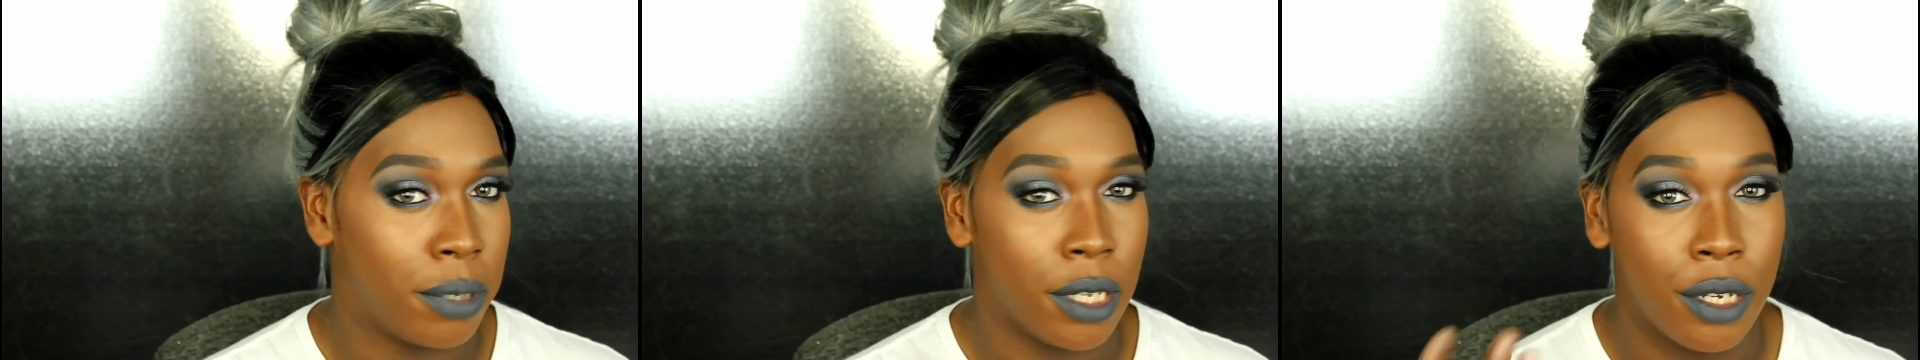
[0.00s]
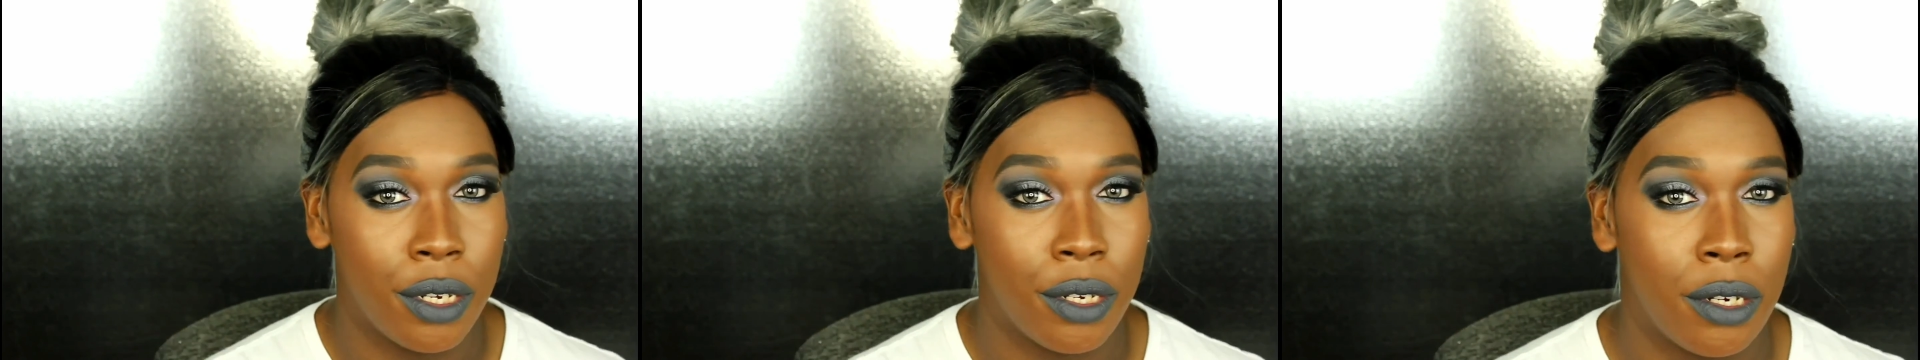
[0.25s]

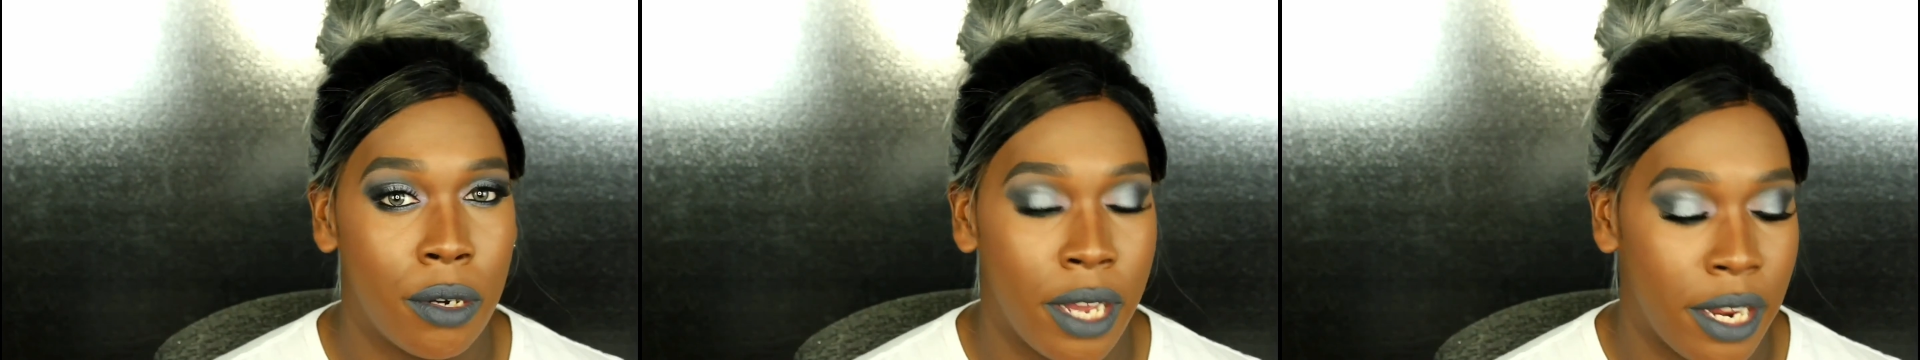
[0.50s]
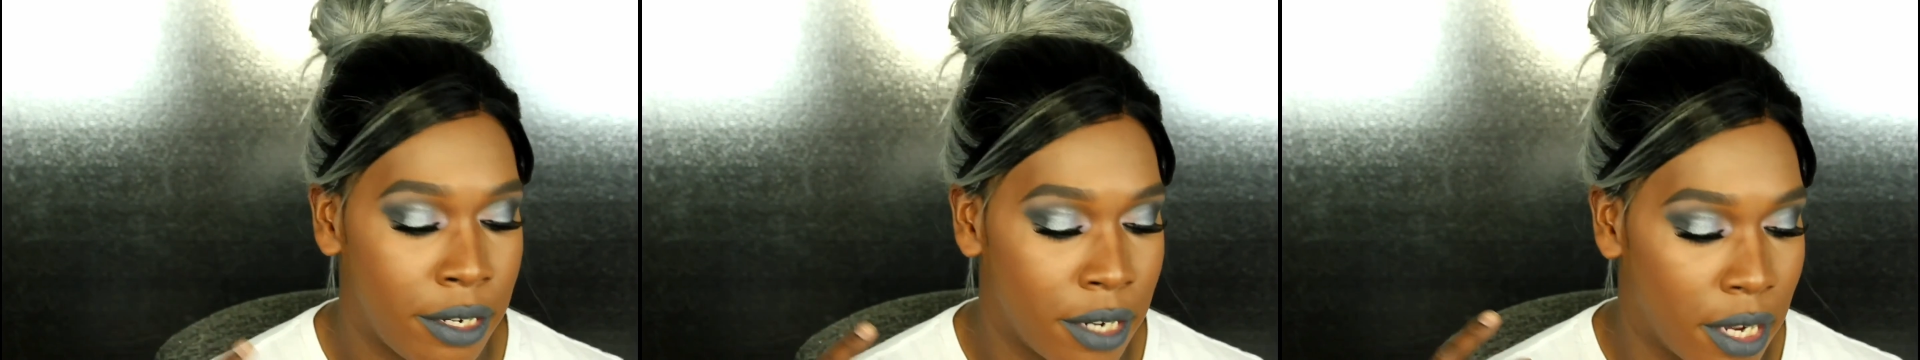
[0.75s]
blue
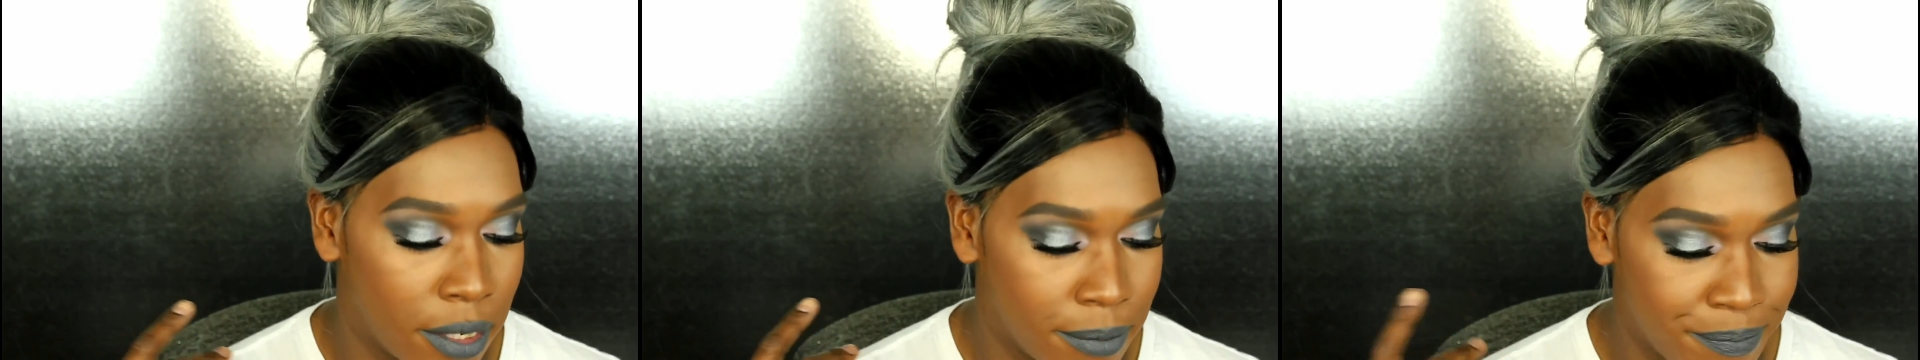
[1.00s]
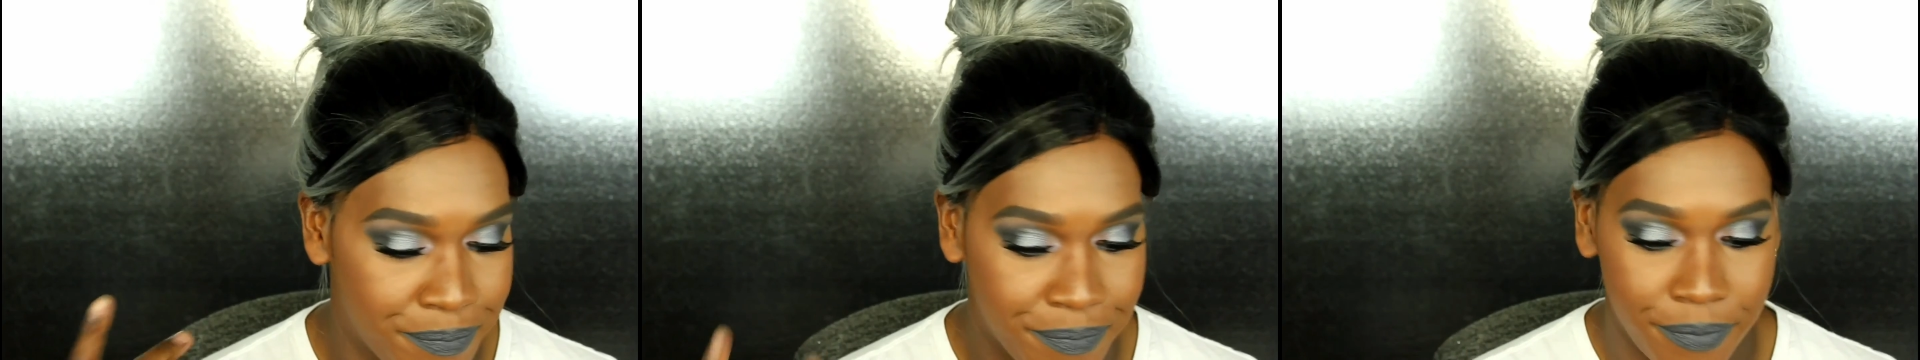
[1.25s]
and
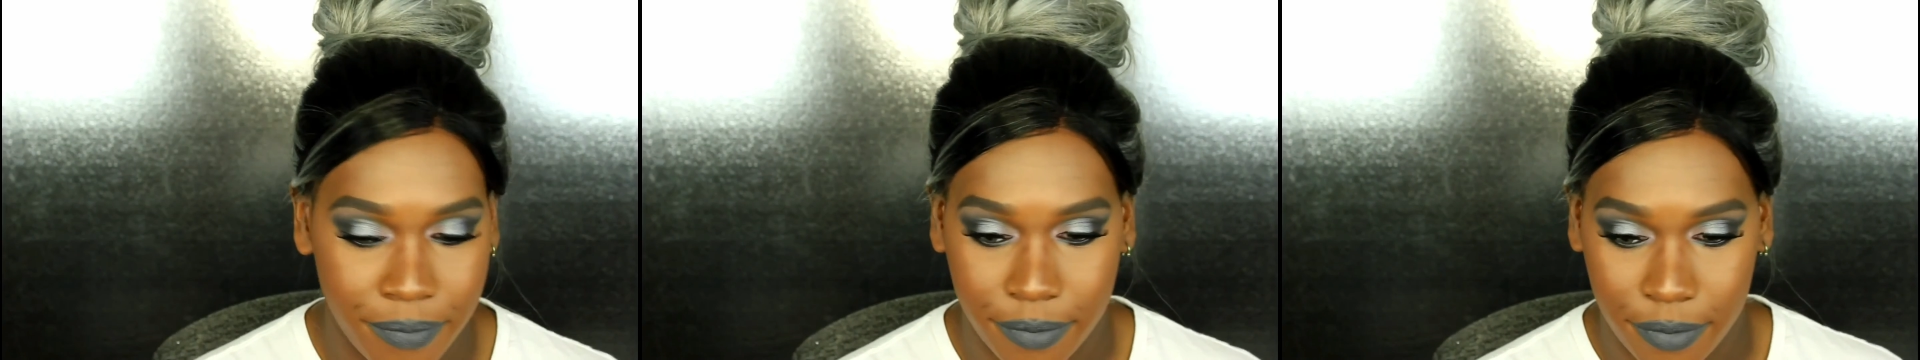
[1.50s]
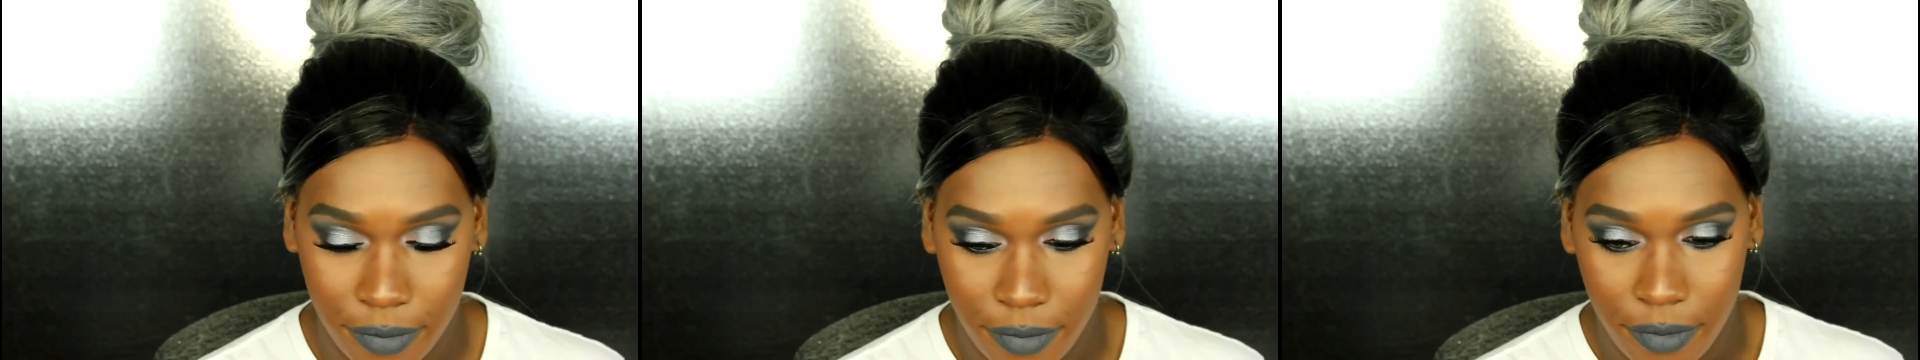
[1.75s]

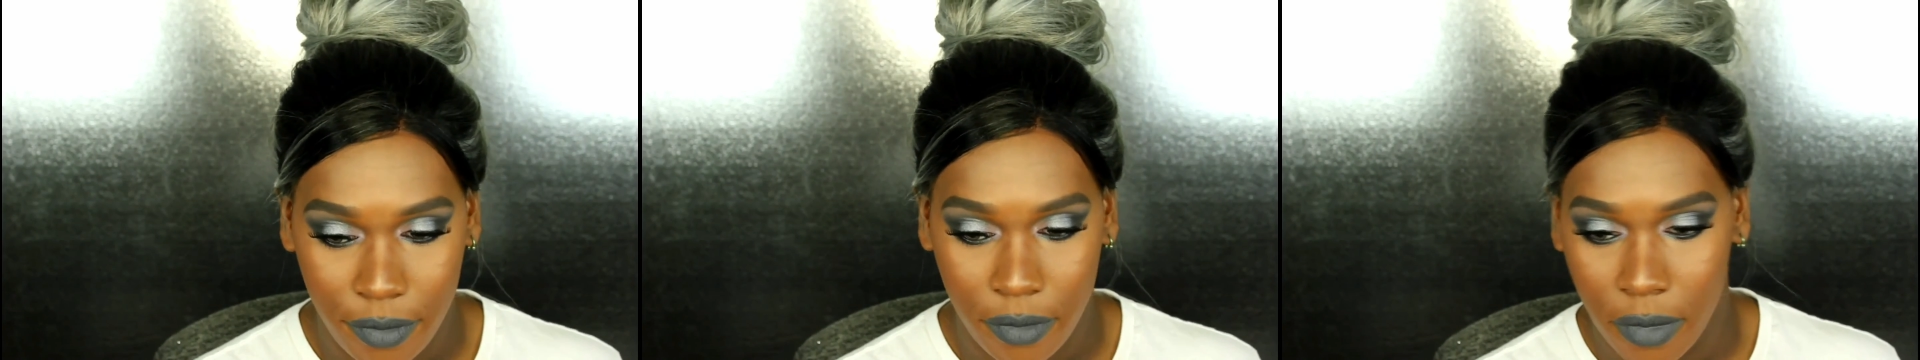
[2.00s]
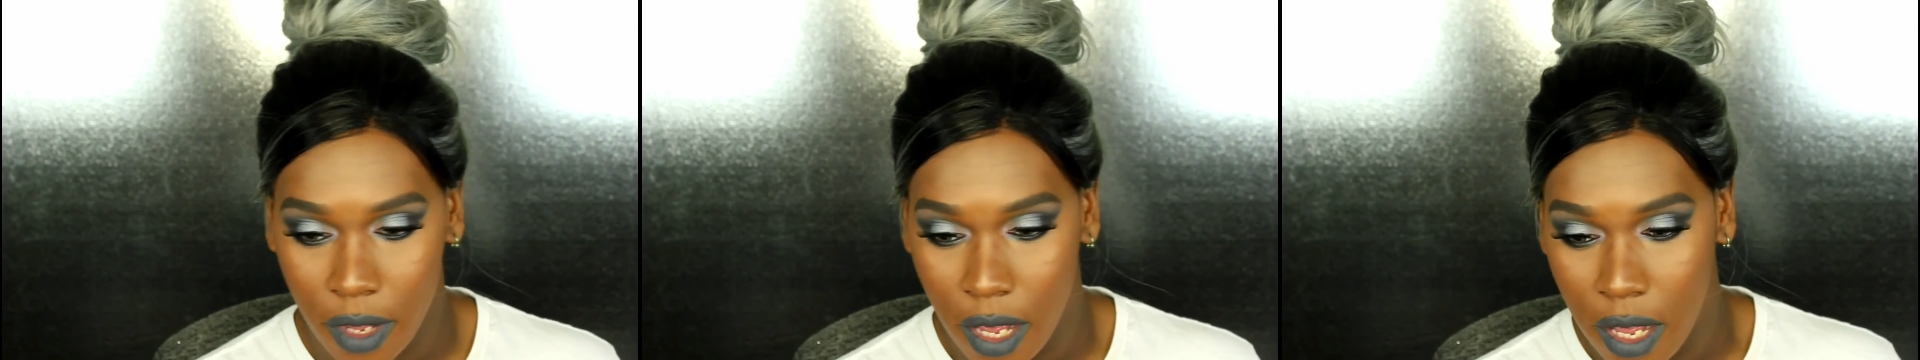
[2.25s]

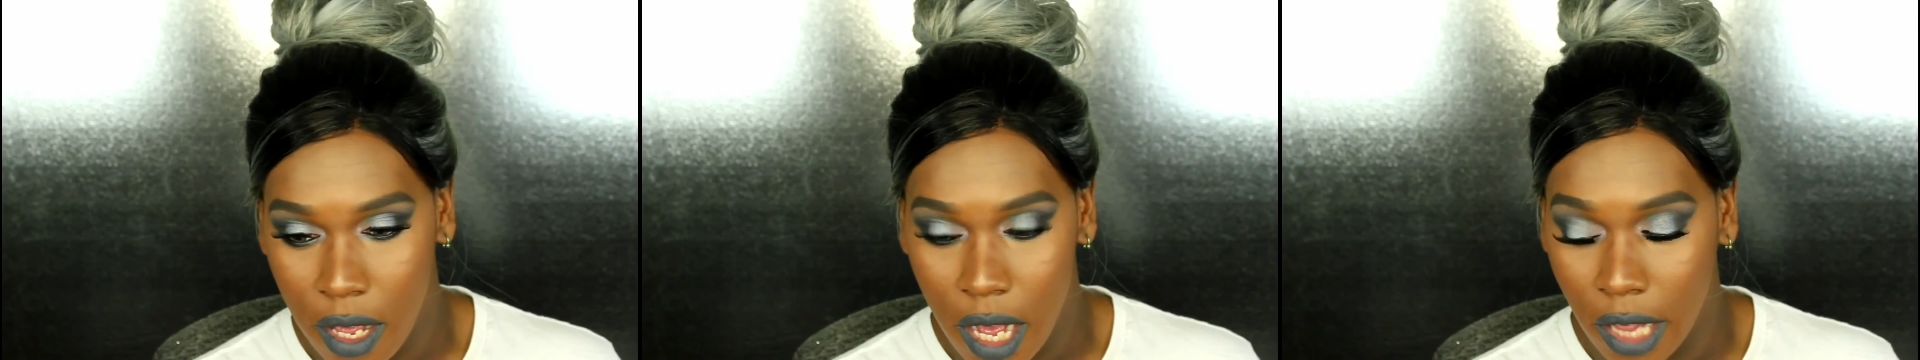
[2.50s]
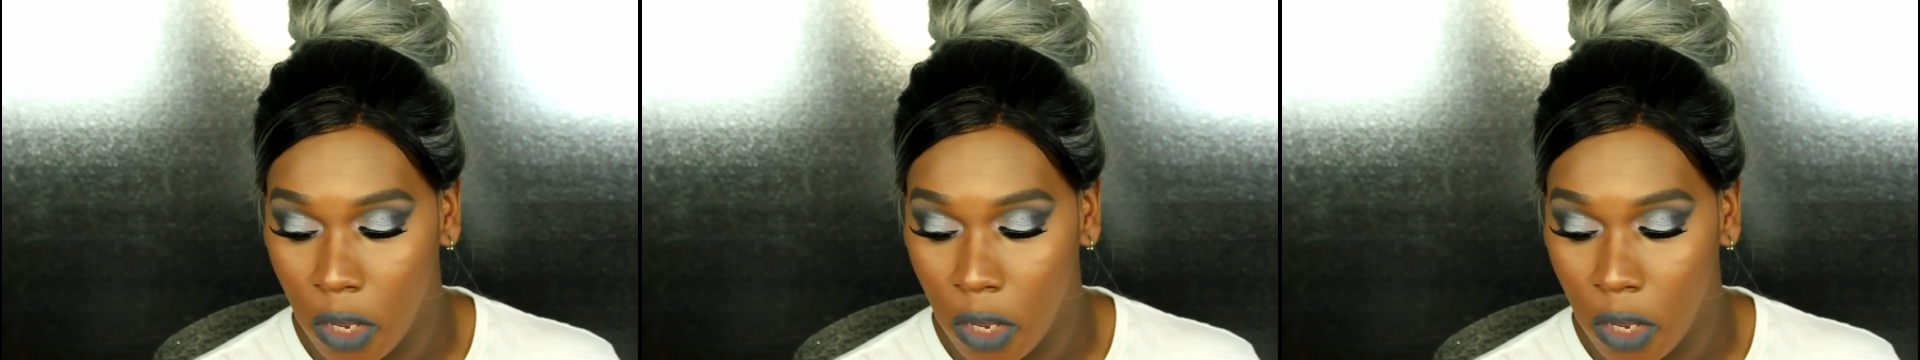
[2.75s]
a